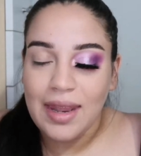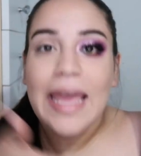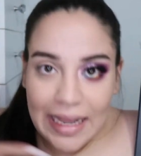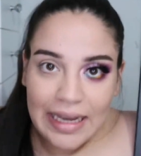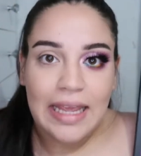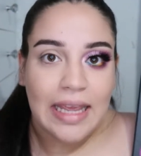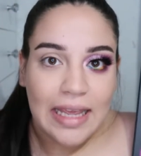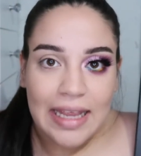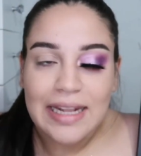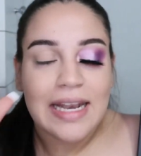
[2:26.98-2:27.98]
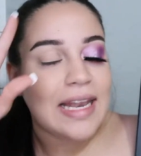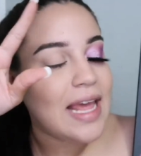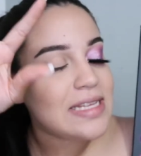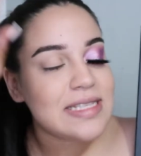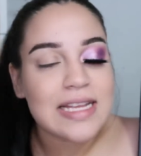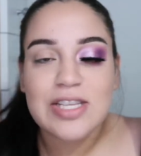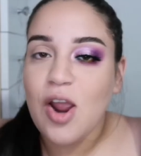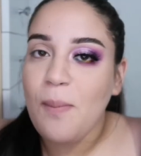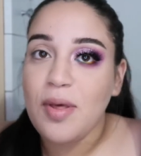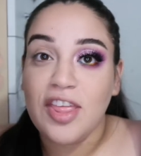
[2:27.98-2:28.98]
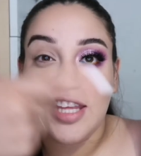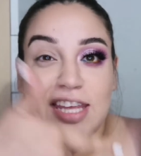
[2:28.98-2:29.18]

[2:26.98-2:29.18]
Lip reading: in it. Let's not talk about the